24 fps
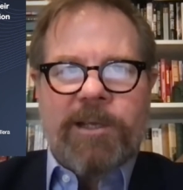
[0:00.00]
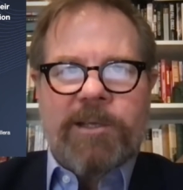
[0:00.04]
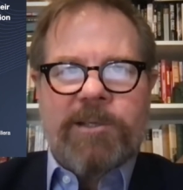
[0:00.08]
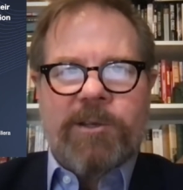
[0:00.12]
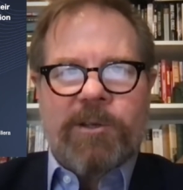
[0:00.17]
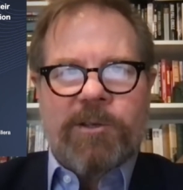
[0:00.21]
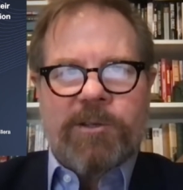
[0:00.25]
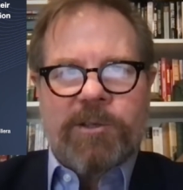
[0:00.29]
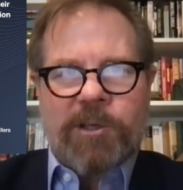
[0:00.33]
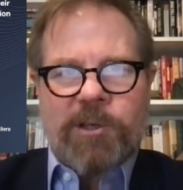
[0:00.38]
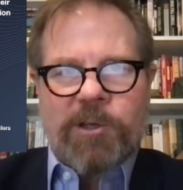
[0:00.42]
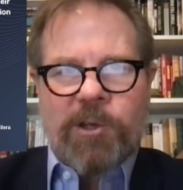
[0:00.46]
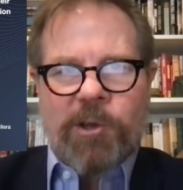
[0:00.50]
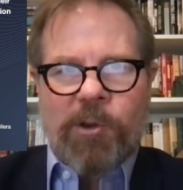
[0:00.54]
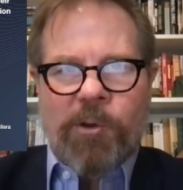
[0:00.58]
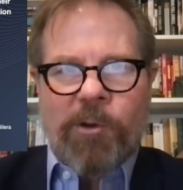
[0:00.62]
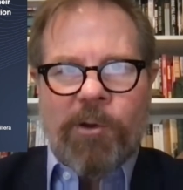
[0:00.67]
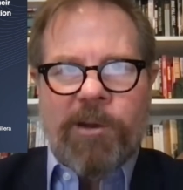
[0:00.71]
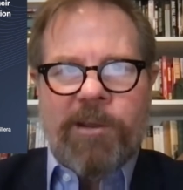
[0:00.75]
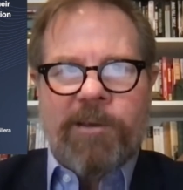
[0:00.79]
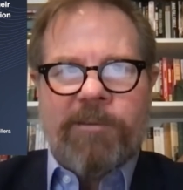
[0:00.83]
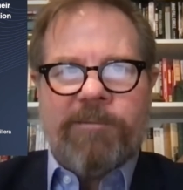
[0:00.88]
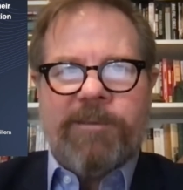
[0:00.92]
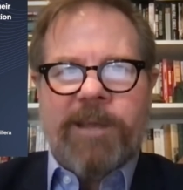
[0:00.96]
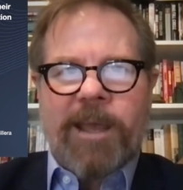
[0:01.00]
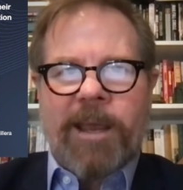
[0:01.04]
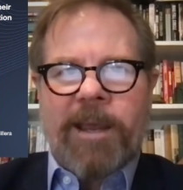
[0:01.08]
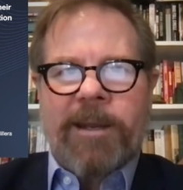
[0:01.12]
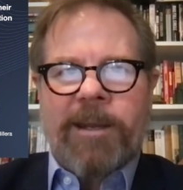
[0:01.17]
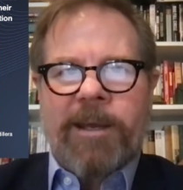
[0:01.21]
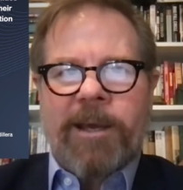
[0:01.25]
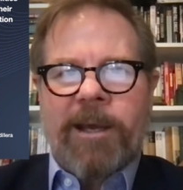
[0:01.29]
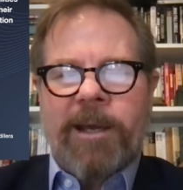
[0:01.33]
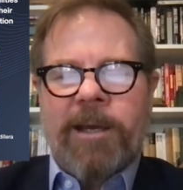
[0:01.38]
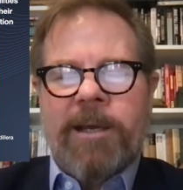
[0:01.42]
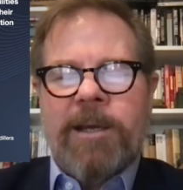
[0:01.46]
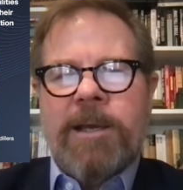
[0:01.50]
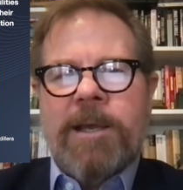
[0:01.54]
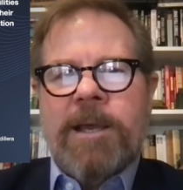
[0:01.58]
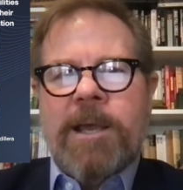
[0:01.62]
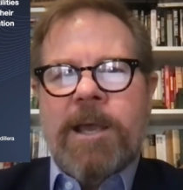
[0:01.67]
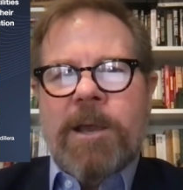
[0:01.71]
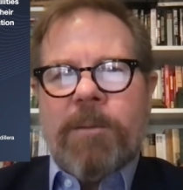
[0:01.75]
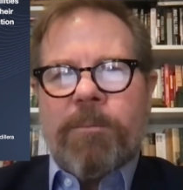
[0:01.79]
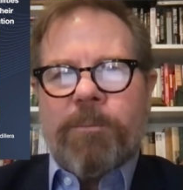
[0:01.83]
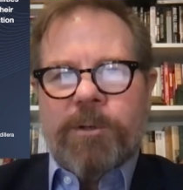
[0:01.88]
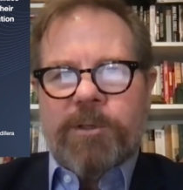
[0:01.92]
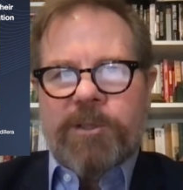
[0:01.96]
So security of data,
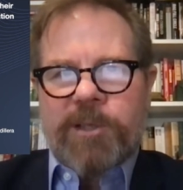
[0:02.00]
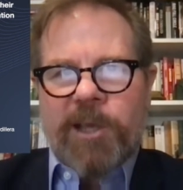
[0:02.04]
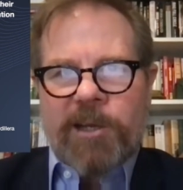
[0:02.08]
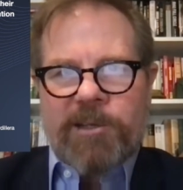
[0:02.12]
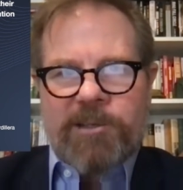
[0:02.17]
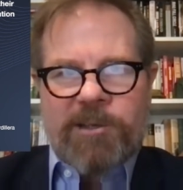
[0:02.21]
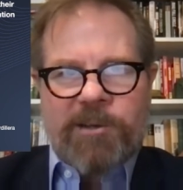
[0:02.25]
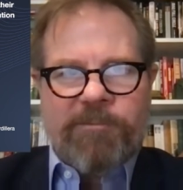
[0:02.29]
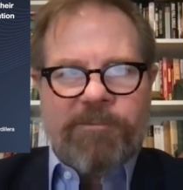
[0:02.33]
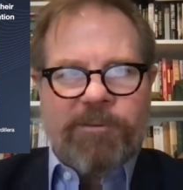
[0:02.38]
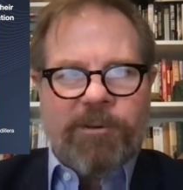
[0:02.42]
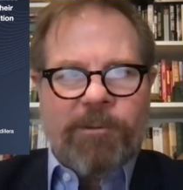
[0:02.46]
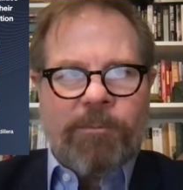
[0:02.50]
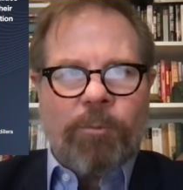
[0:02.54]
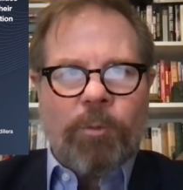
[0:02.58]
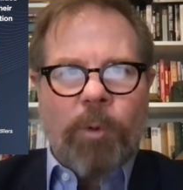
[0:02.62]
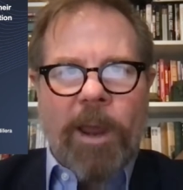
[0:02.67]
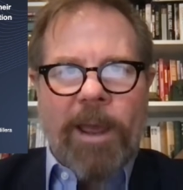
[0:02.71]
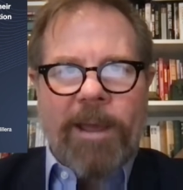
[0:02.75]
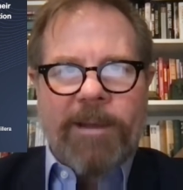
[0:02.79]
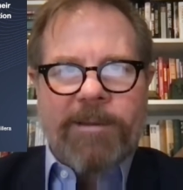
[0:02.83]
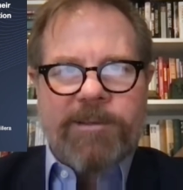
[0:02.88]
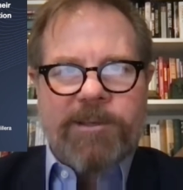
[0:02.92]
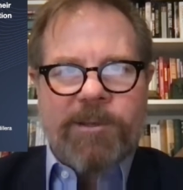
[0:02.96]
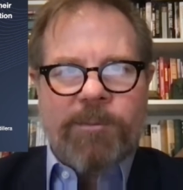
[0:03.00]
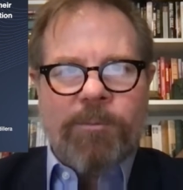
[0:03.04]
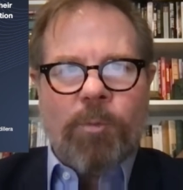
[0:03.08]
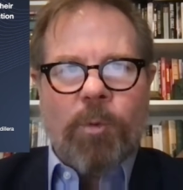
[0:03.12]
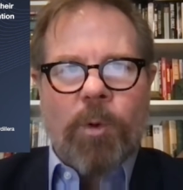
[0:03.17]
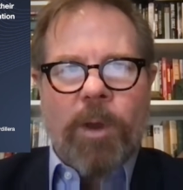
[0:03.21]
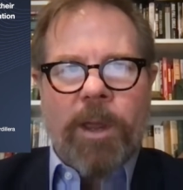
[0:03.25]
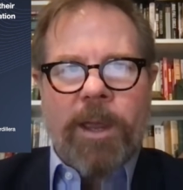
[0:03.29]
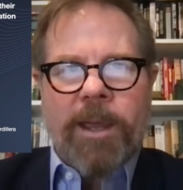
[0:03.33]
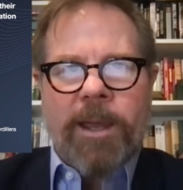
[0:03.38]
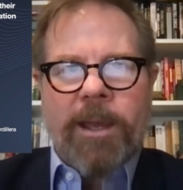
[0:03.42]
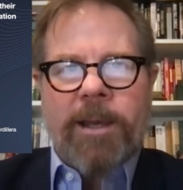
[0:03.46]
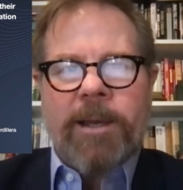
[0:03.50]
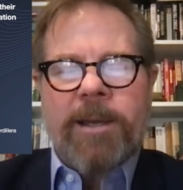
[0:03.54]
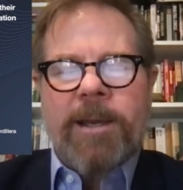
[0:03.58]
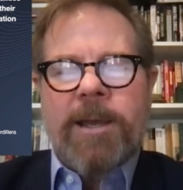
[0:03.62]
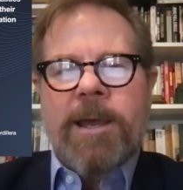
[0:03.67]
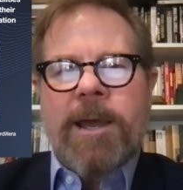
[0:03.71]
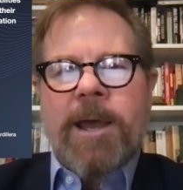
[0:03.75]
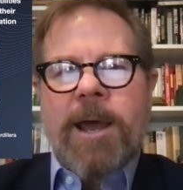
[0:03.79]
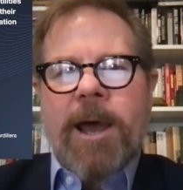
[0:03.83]
protection from ransomware,